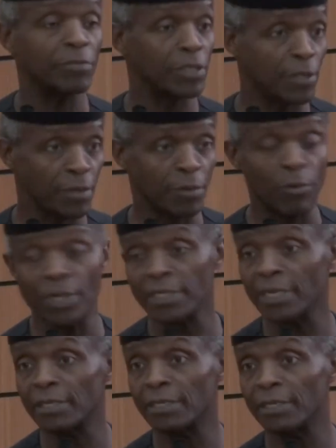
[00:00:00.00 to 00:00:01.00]
region, the
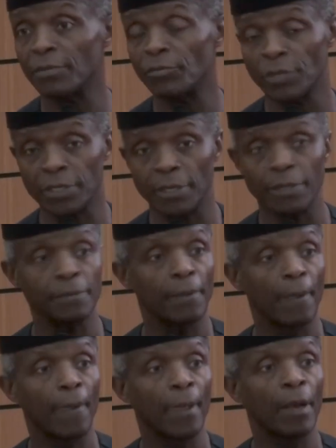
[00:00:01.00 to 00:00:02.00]
western region,
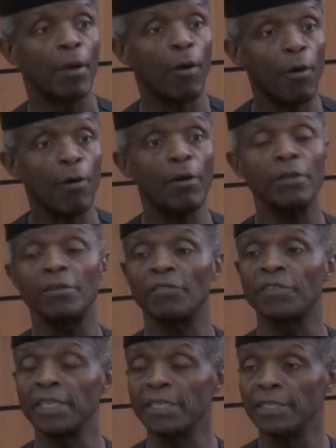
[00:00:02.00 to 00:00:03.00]
all
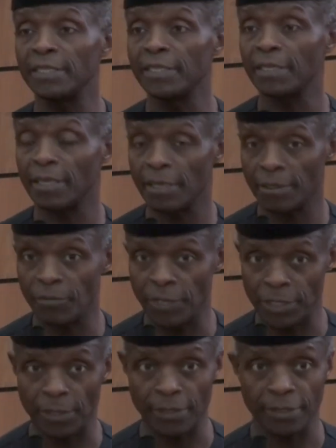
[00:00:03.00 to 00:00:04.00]
of these
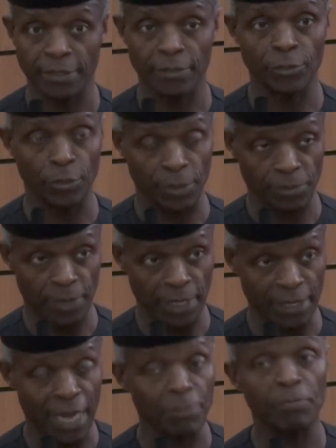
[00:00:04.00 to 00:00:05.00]
regions during,
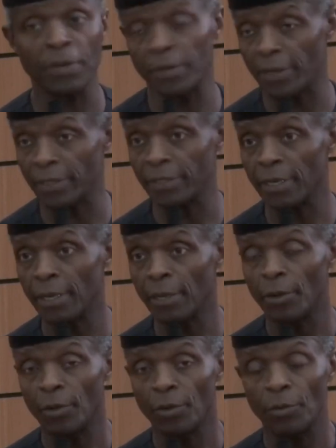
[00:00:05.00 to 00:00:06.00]
in that period
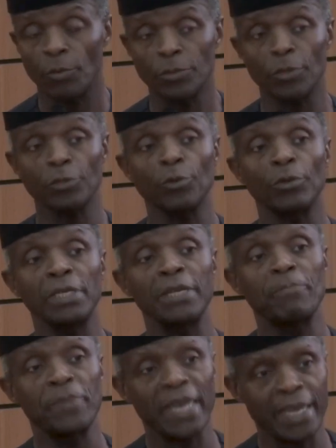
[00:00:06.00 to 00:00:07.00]
not only
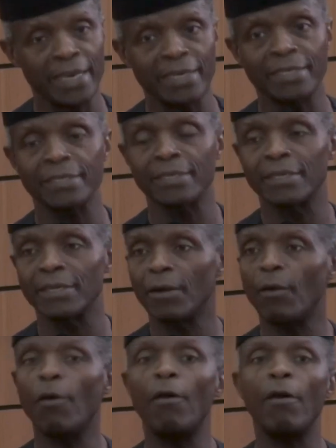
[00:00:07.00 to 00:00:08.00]
paid
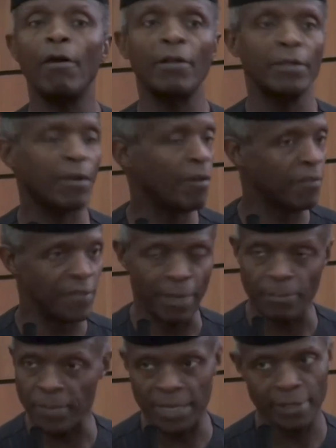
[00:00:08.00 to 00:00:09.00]
all of
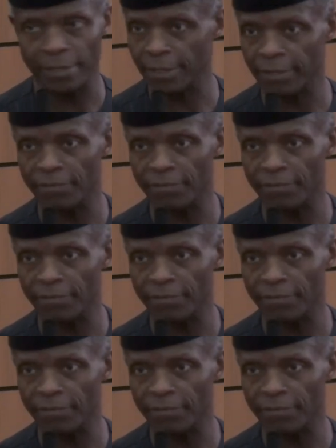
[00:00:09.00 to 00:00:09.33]
their bills